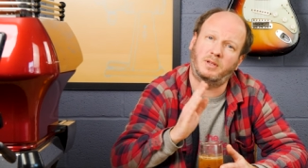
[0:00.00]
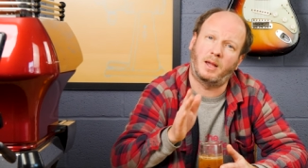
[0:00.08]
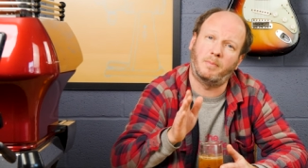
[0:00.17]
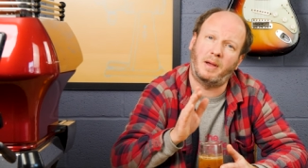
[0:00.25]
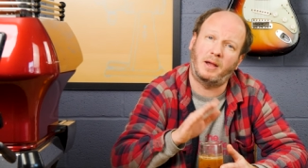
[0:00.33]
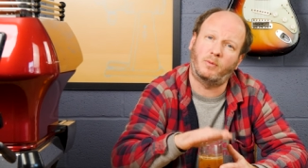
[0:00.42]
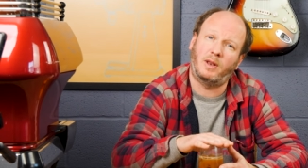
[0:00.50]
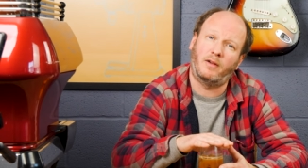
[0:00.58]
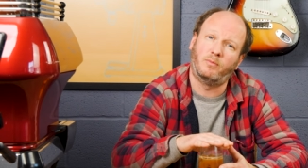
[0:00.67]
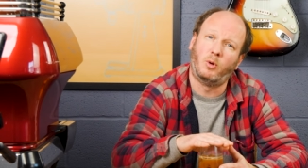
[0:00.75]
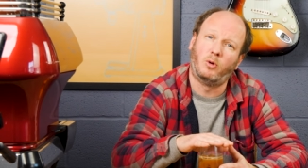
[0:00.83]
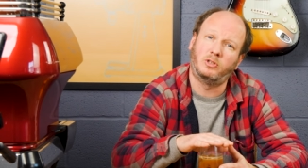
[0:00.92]
Come back, we'll
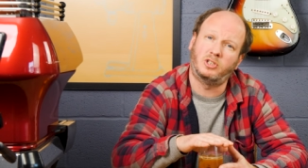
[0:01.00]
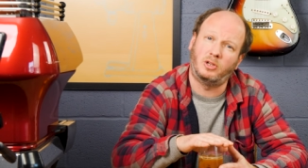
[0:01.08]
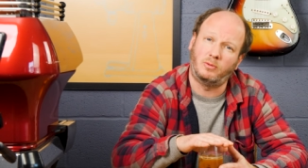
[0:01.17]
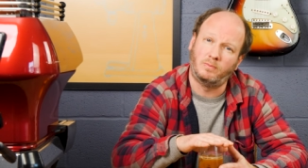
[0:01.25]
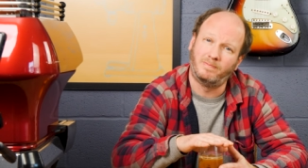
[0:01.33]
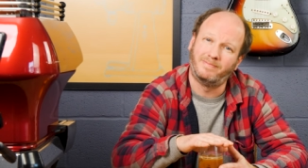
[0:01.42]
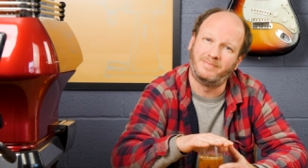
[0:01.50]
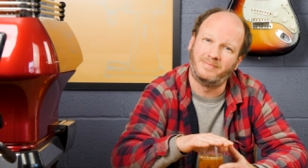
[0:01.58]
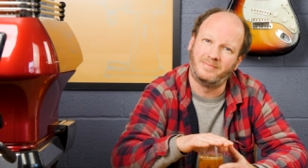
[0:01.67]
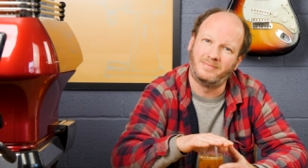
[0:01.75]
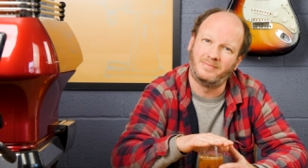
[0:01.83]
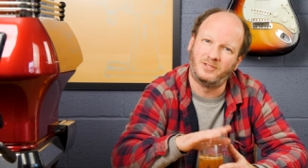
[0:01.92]
have more soon.
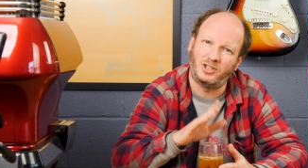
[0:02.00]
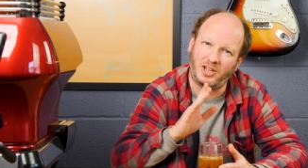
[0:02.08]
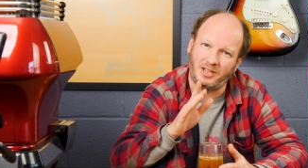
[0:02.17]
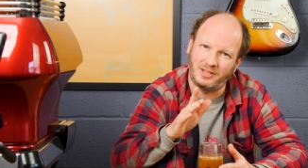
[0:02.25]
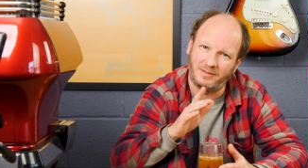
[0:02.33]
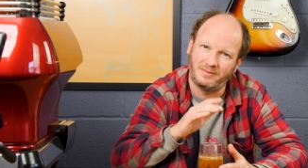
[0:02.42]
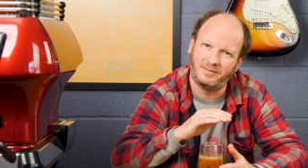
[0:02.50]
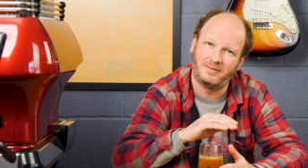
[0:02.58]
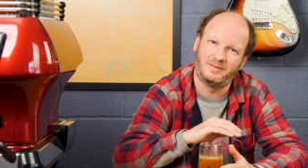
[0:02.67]
Cheers.